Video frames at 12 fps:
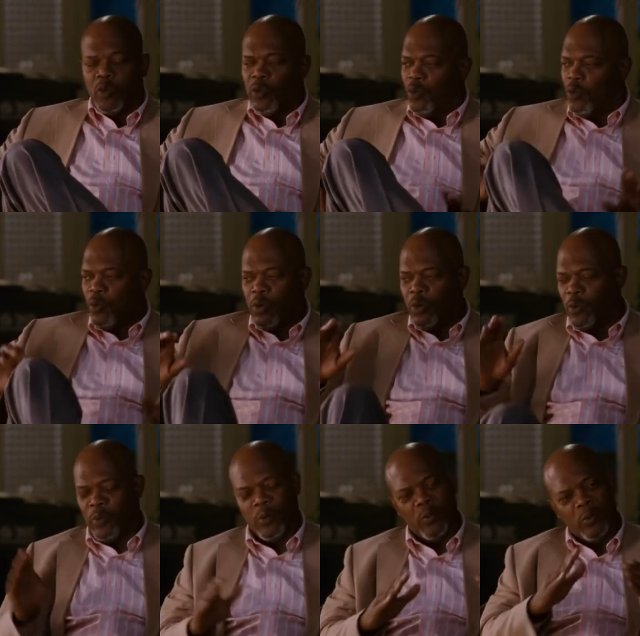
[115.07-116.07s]
Whoa, whoa,
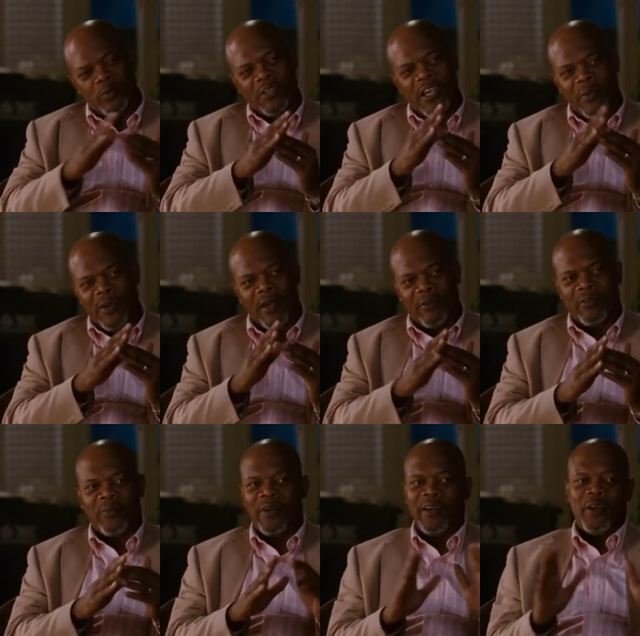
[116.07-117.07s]
whoa, whoa, time
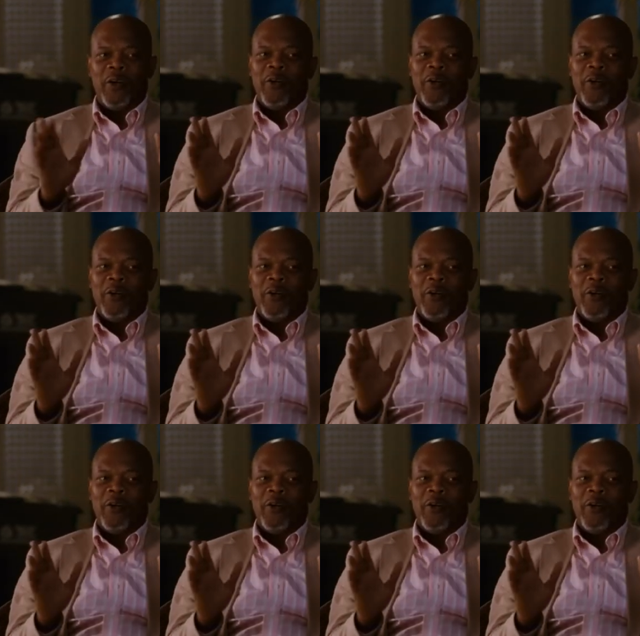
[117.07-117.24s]
out, debate